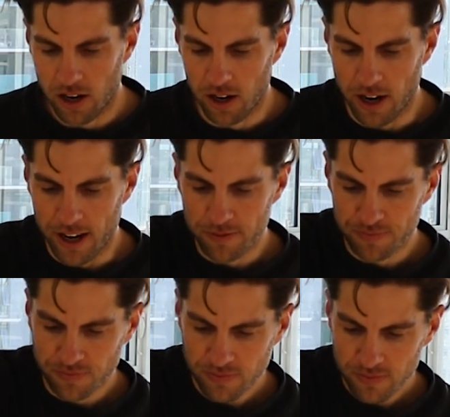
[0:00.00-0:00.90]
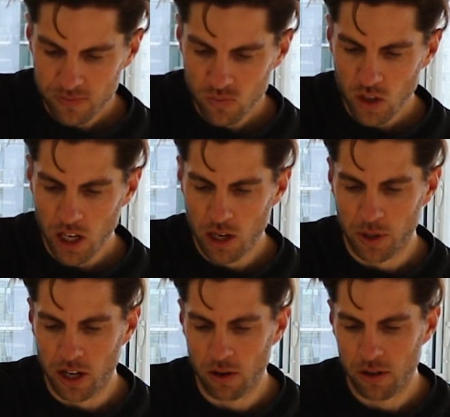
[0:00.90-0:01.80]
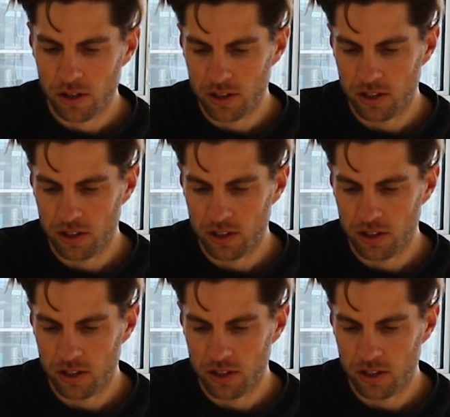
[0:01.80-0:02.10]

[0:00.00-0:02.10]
All right, here we go.